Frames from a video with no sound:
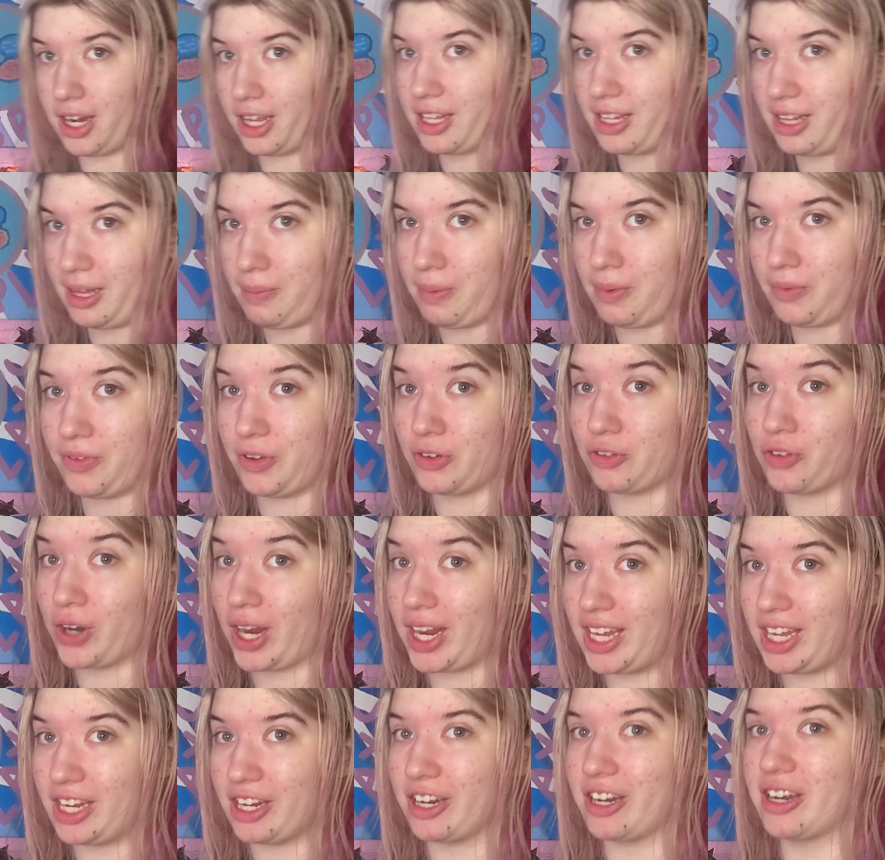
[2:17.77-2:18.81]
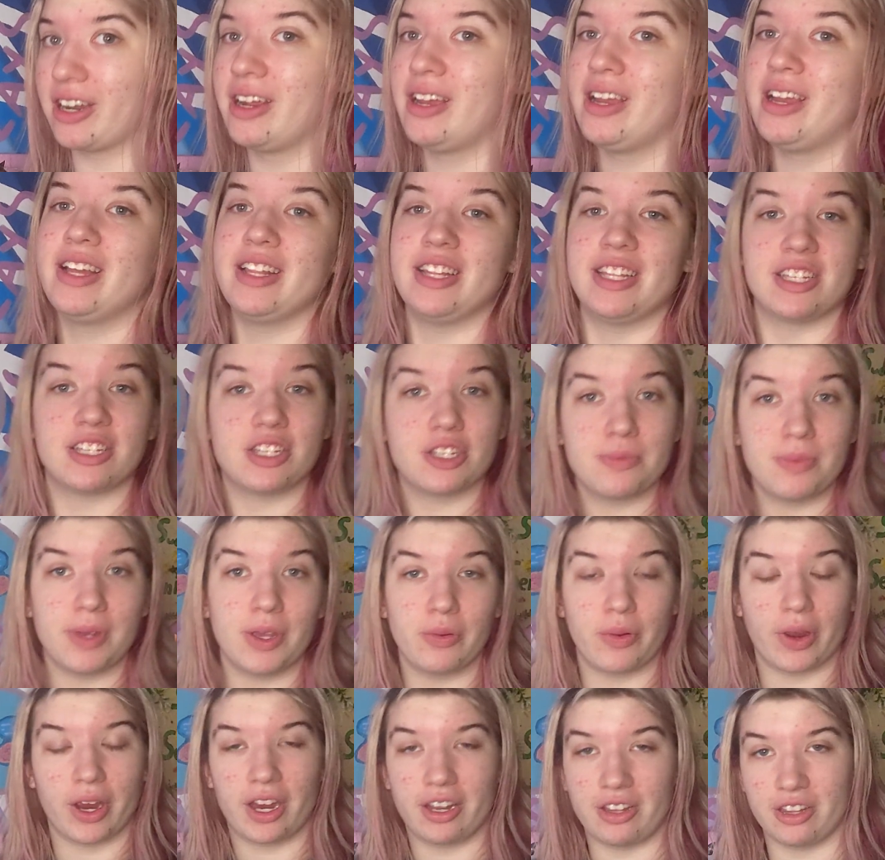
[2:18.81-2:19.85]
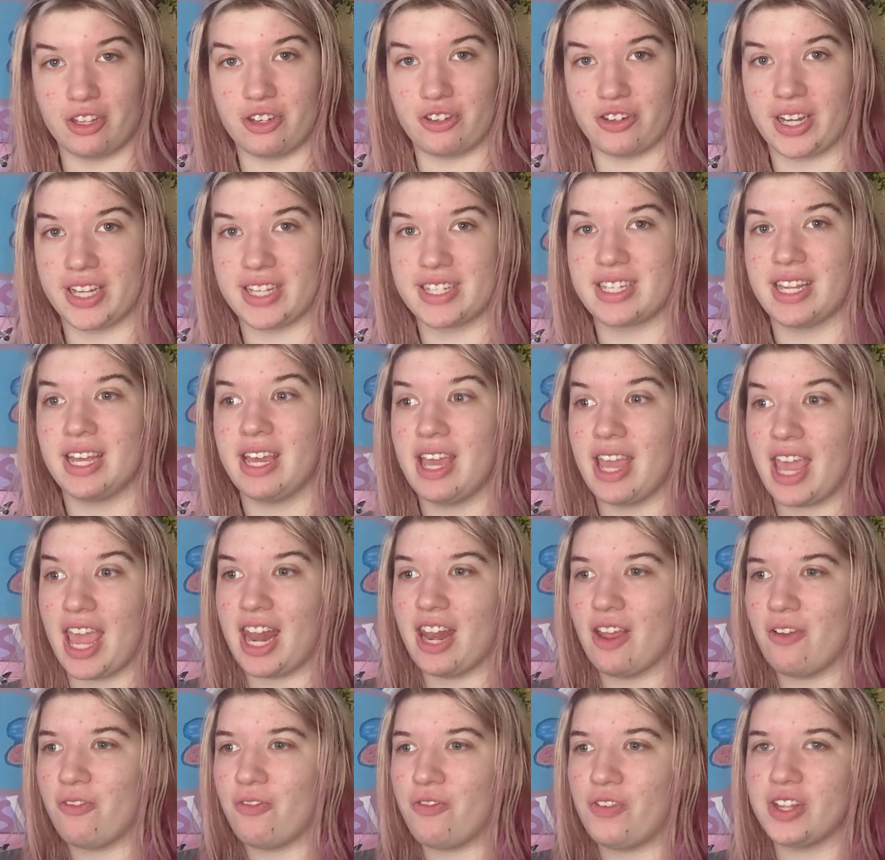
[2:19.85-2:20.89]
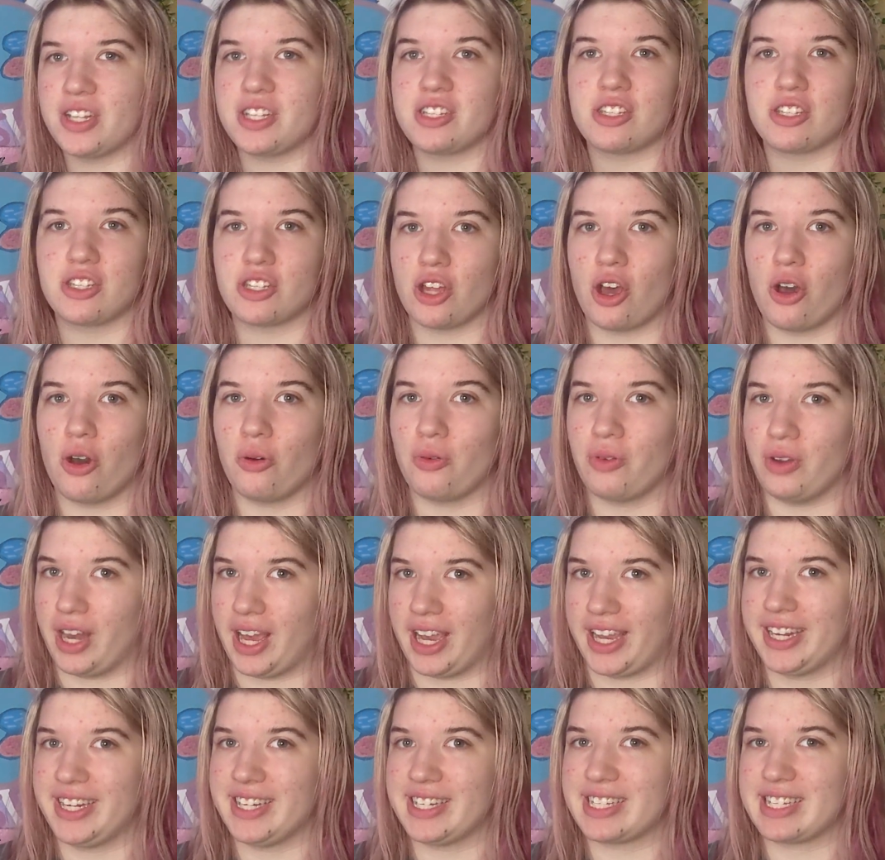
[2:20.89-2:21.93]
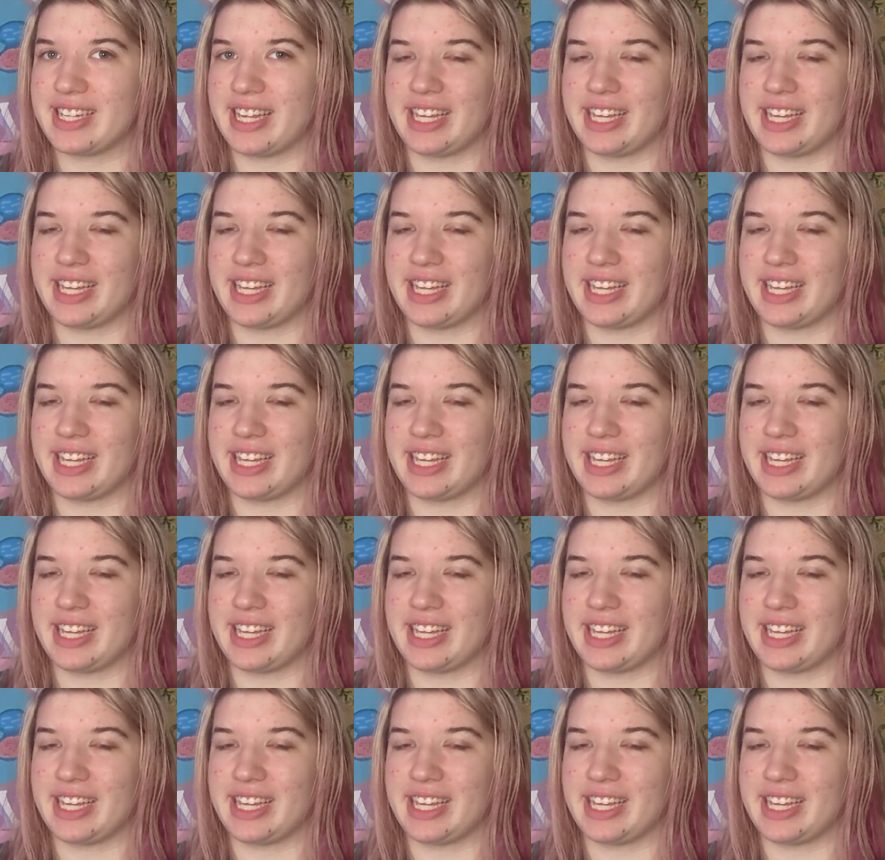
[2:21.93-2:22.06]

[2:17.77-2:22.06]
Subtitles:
a clip of it right here. This is me wearing the dress, and it fits so nice.